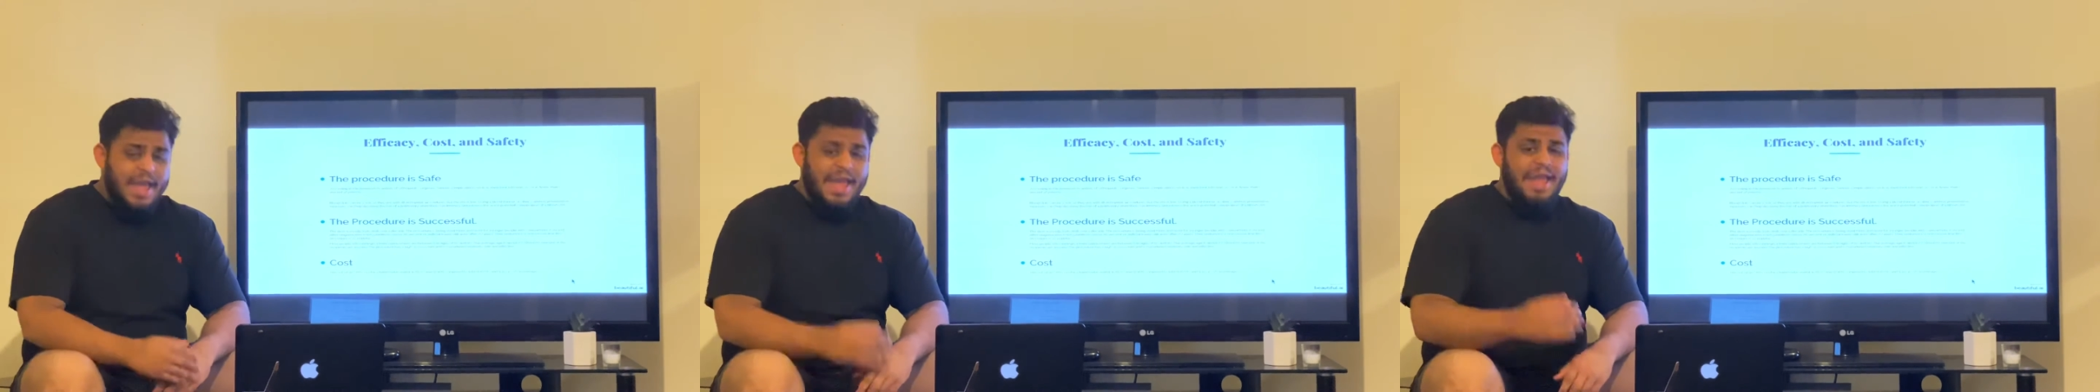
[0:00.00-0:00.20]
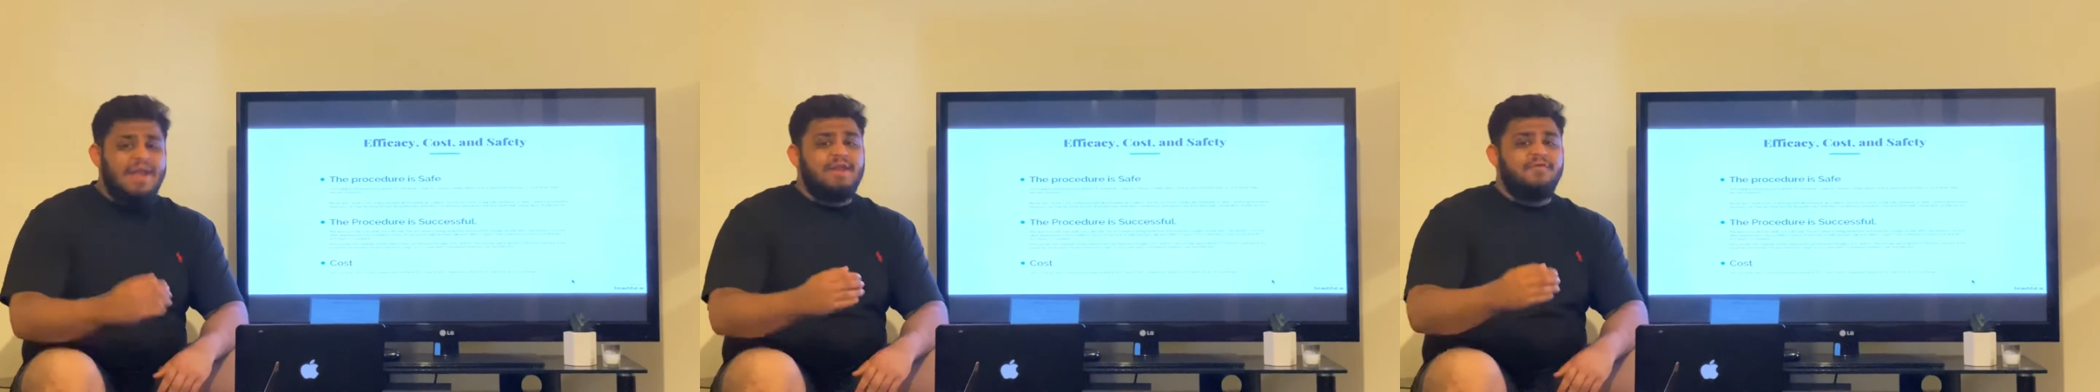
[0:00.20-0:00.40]

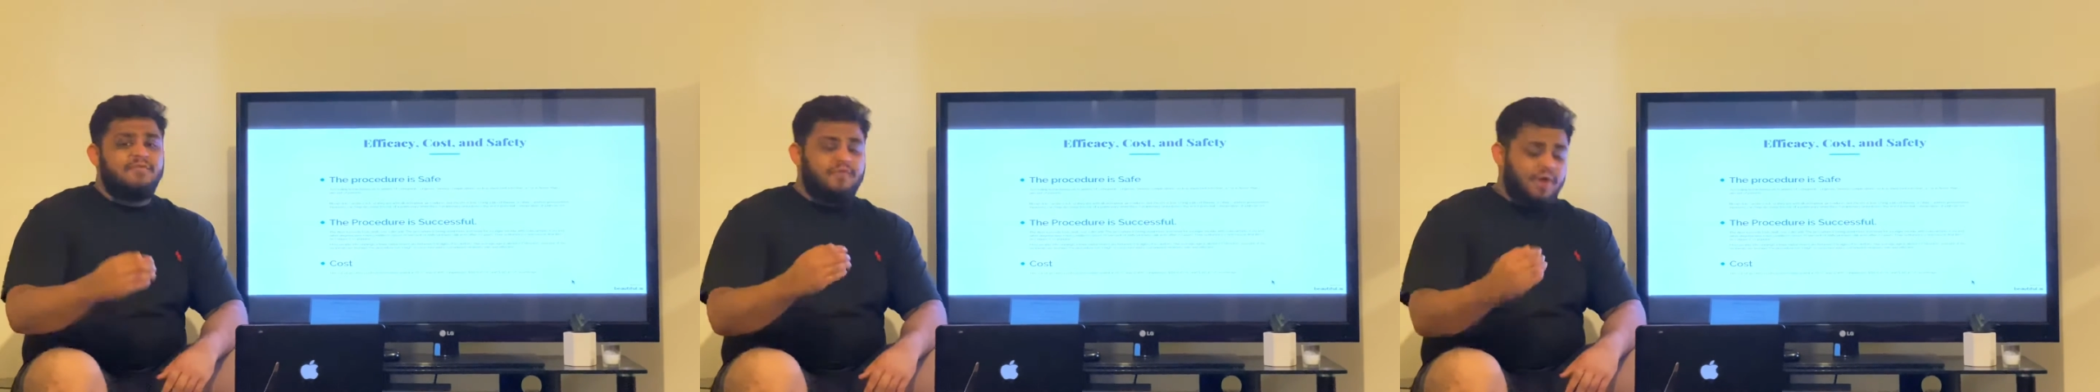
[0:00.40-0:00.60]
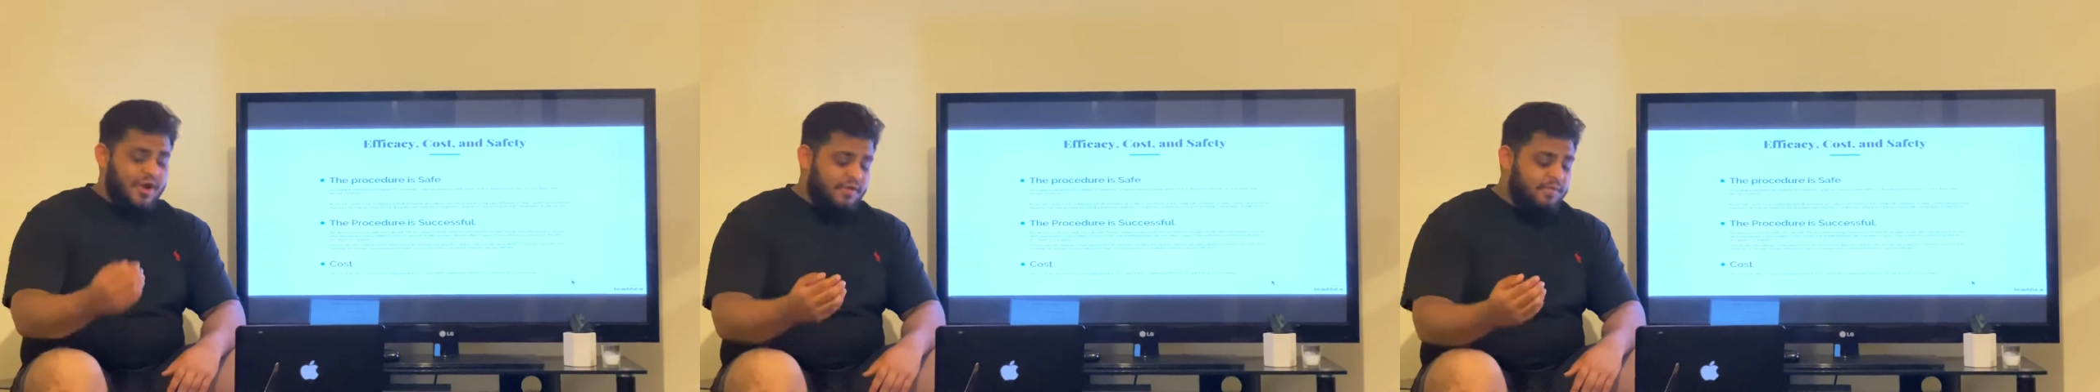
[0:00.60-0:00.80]

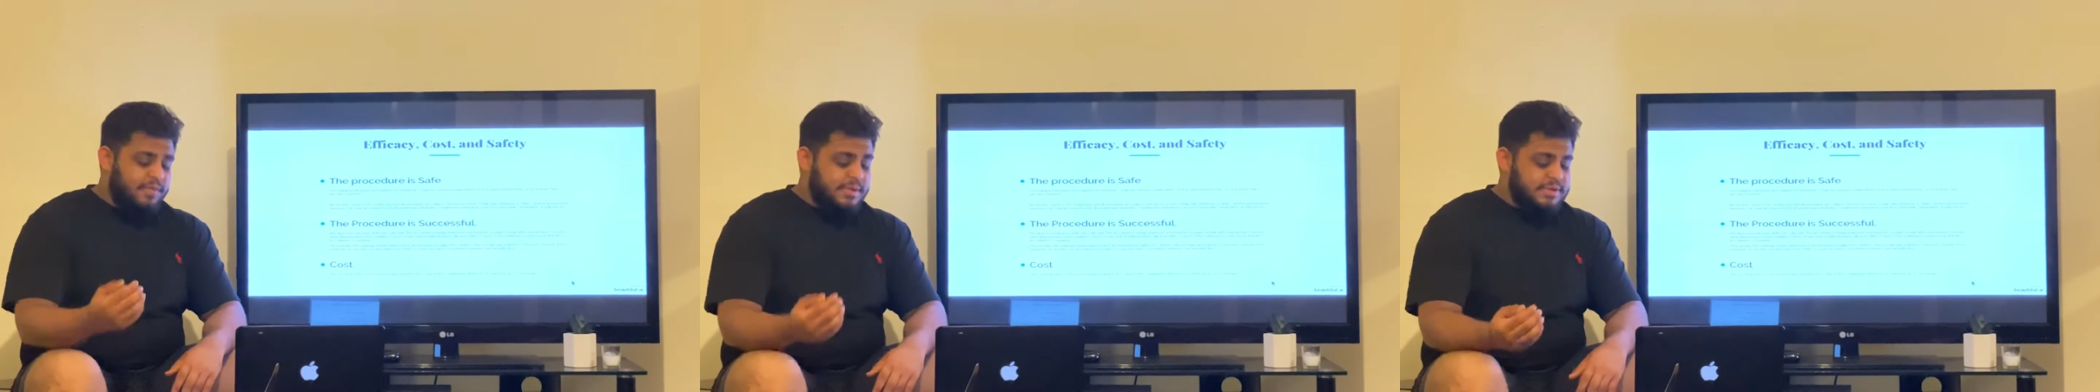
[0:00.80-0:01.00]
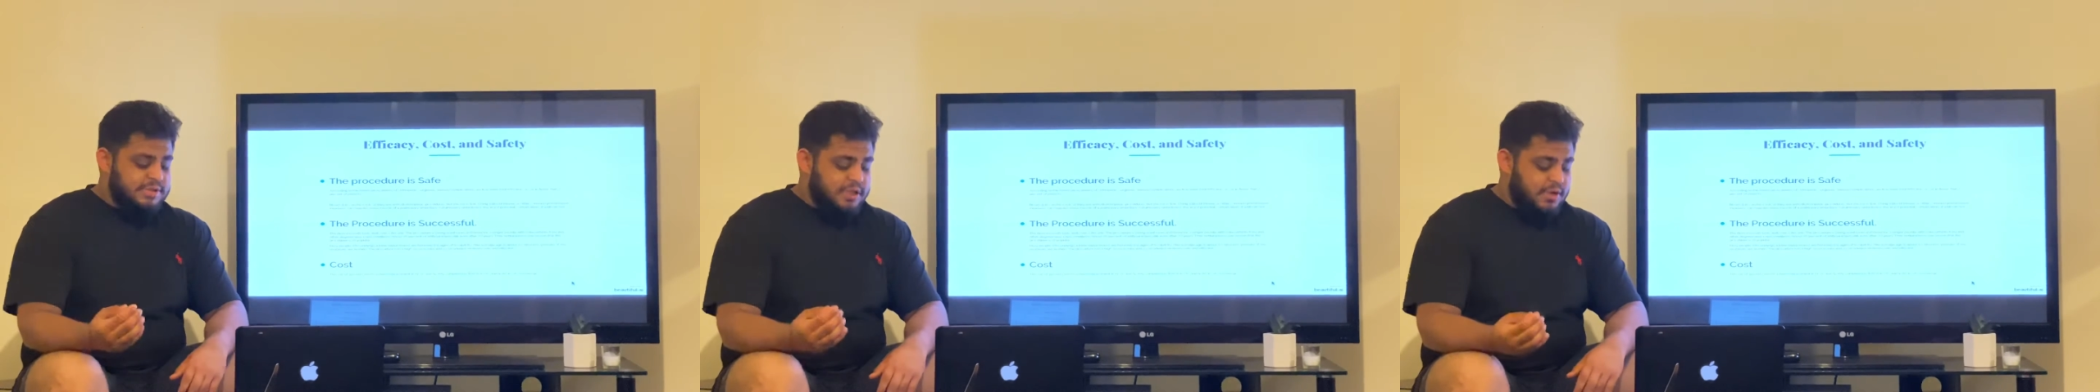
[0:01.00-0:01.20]

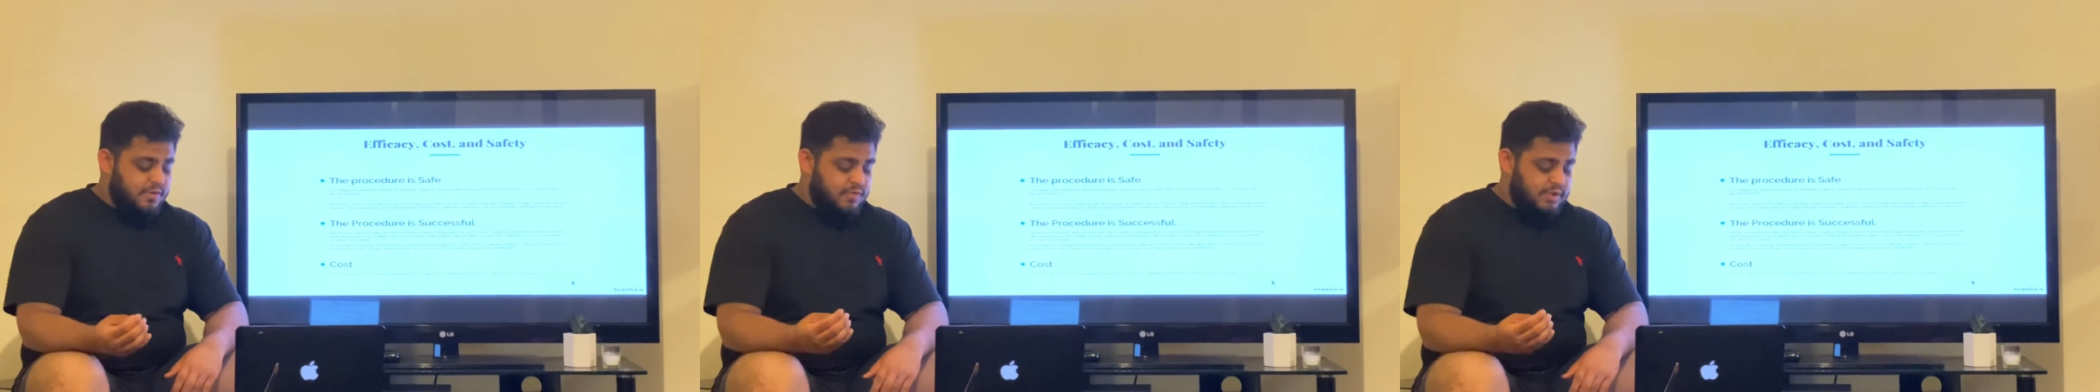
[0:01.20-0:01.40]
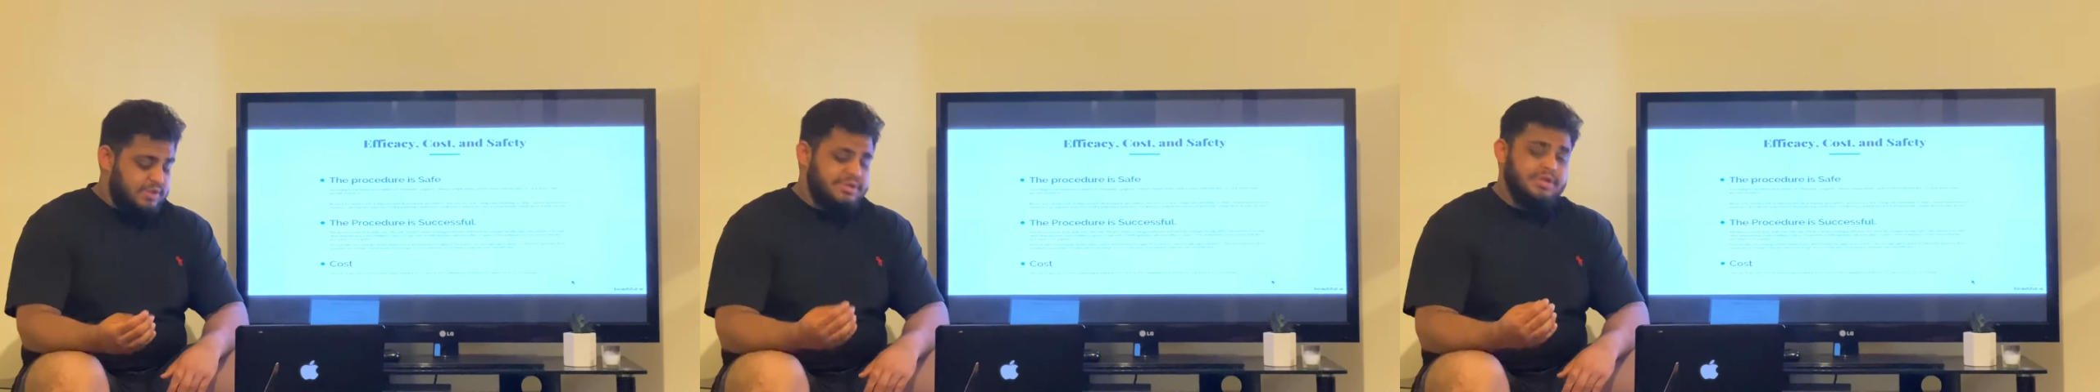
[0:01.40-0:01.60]
85%
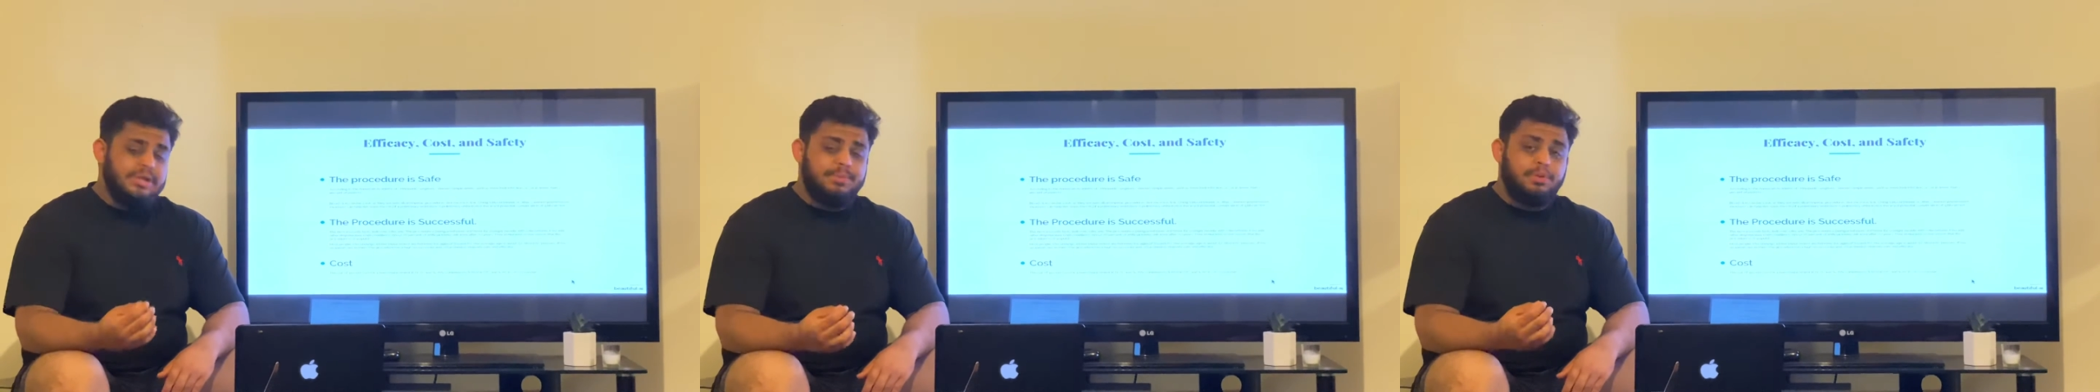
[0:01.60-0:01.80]
of these knee